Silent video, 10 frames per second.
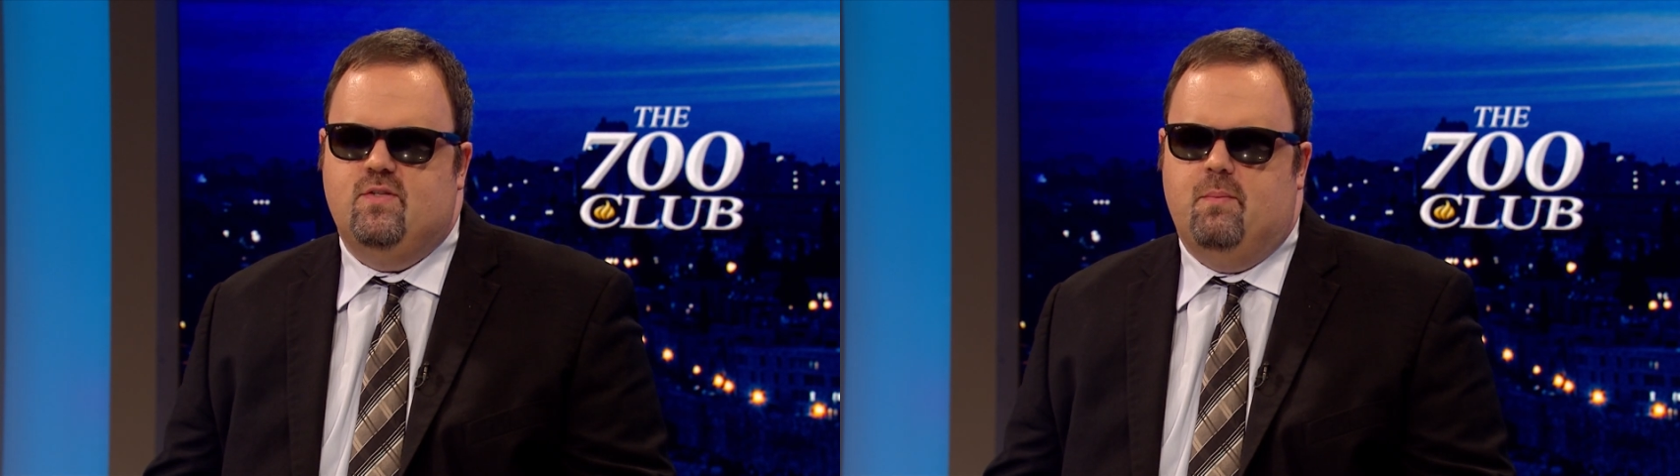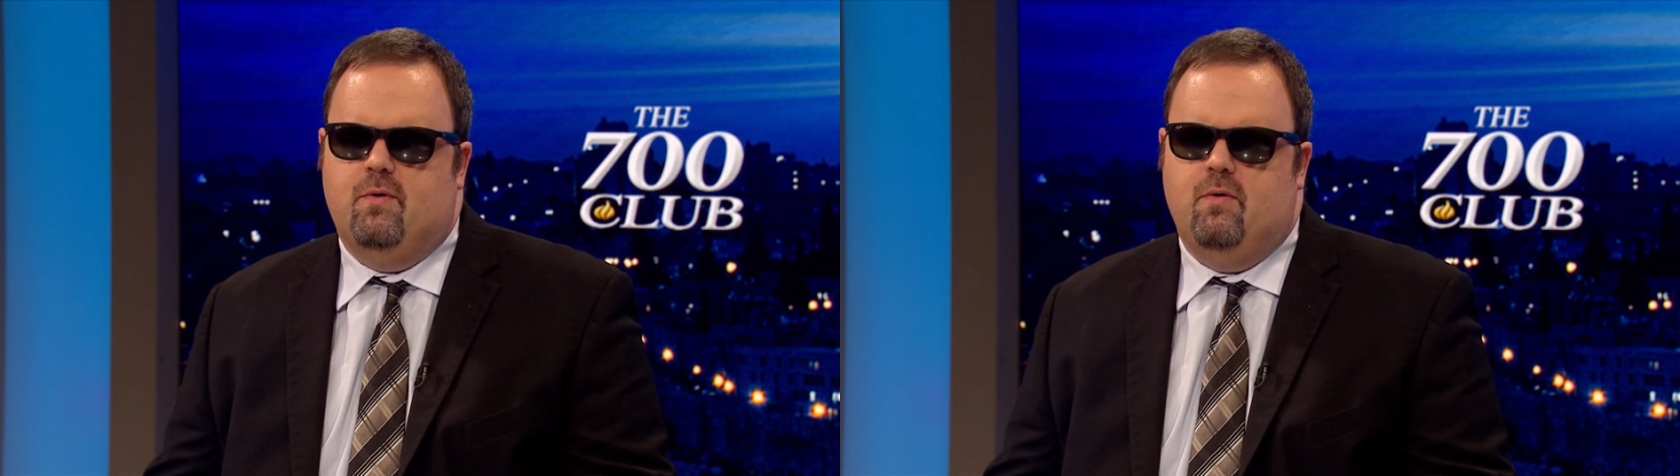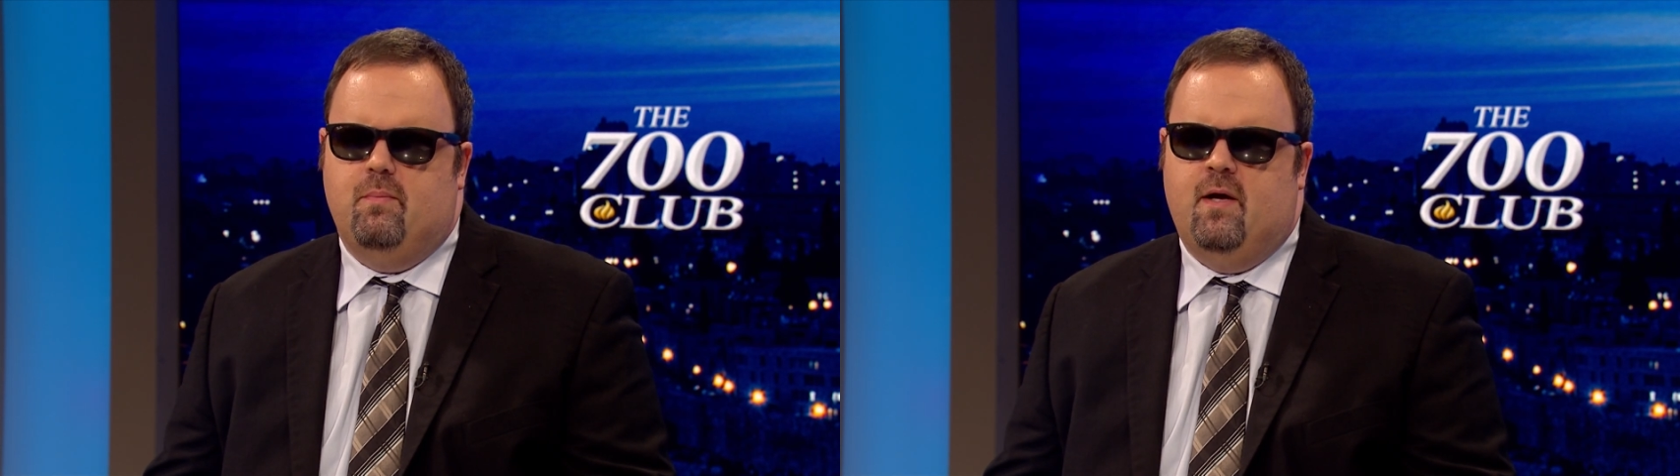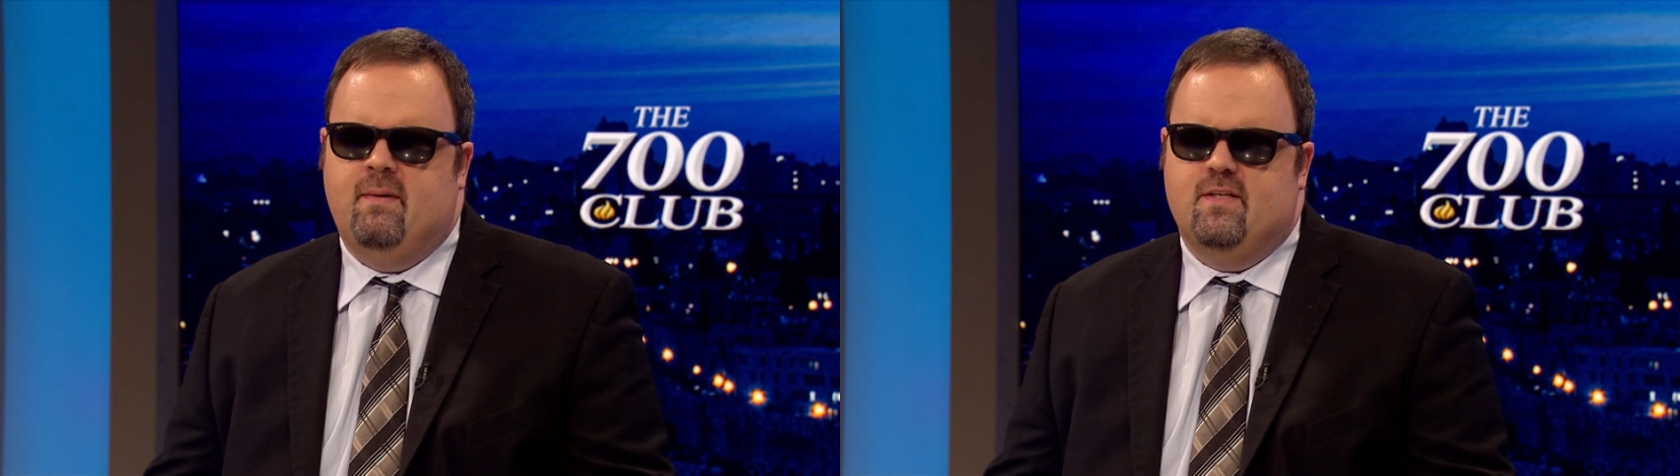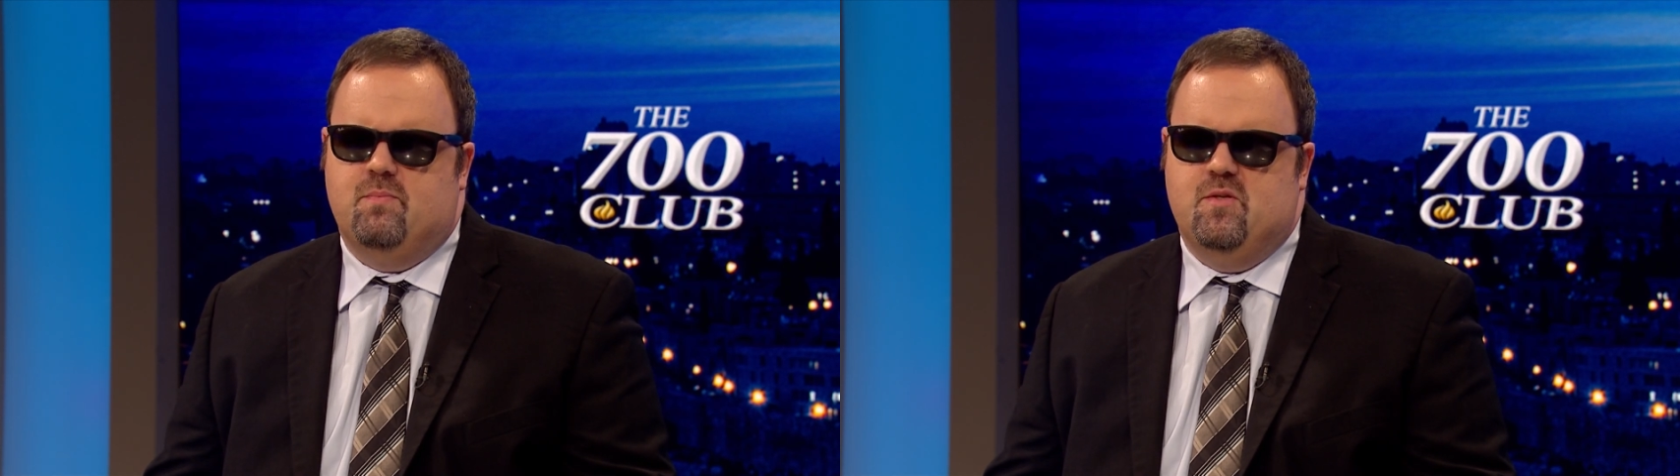I'd say
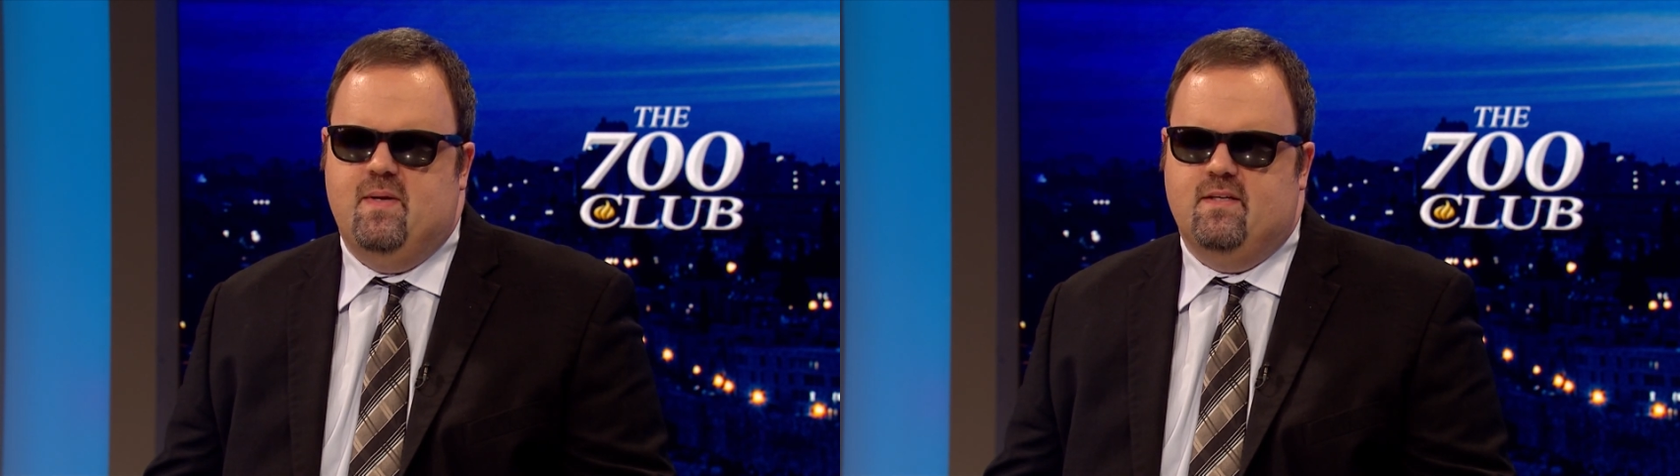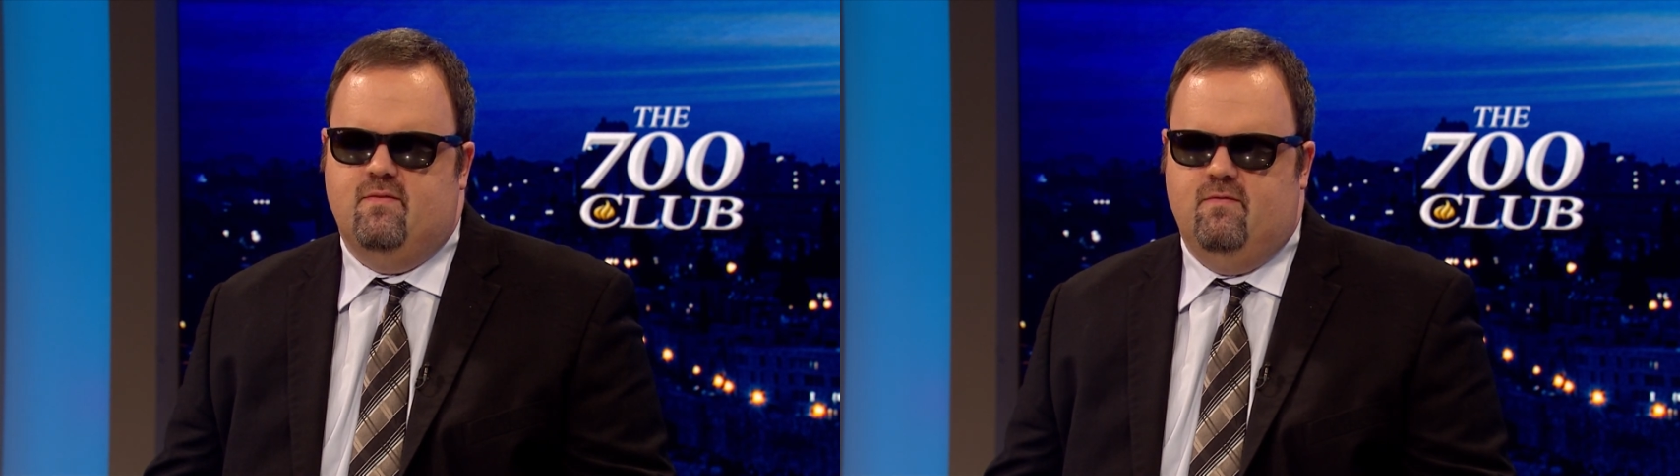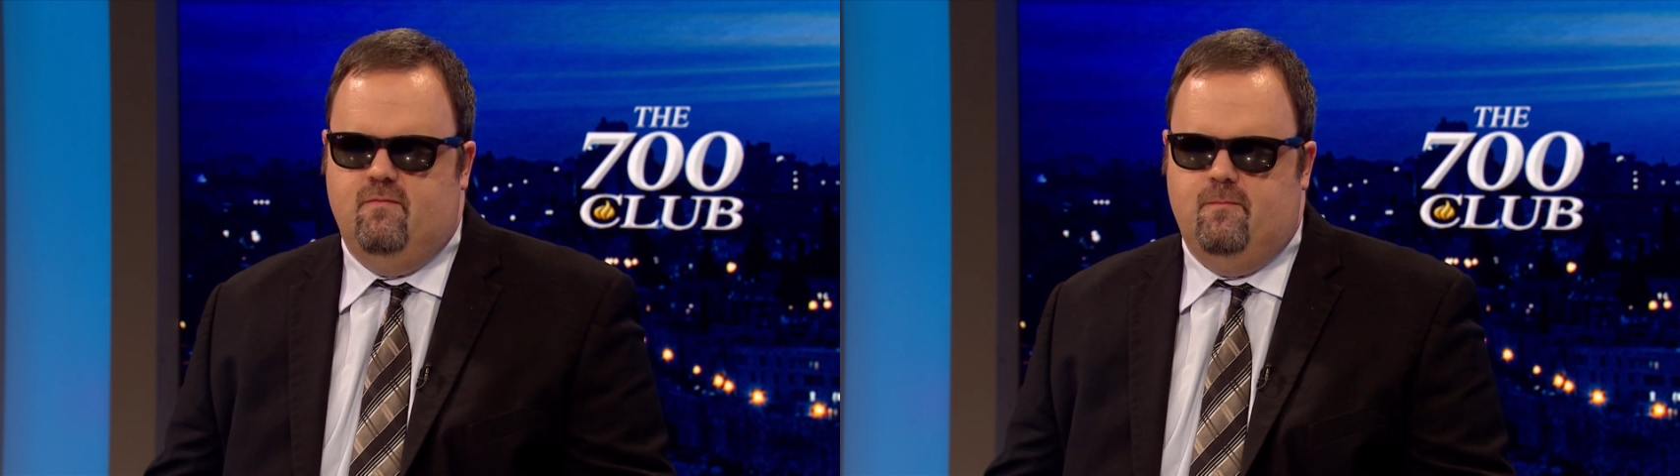pro-Hamas perspective.